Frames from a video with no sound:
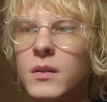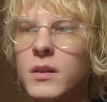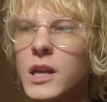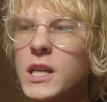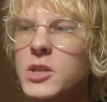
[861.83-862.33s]

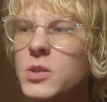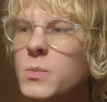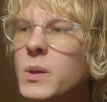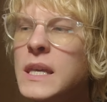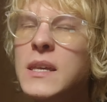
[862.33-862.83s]
it should
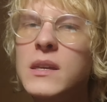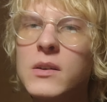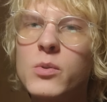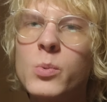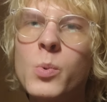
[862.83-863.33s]
be
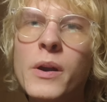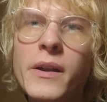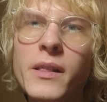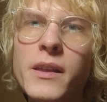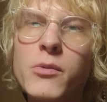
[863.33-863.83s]

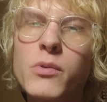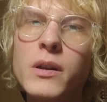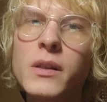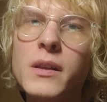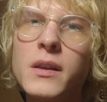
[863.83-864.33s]
really,
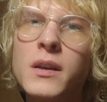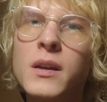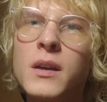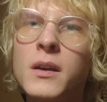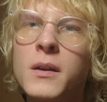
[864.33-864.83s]
really
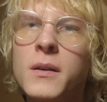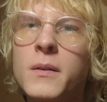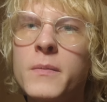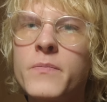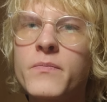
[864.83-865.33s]

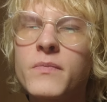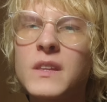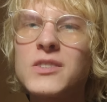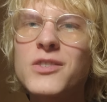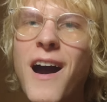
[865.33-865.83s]

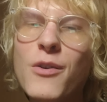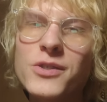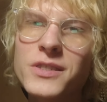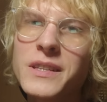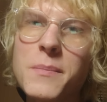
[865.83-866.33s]

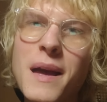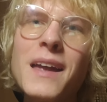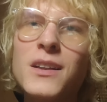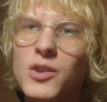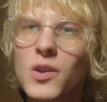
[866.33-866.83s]
scarcely
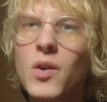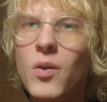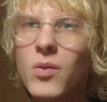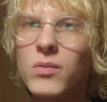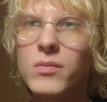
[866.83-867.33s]
made, you know?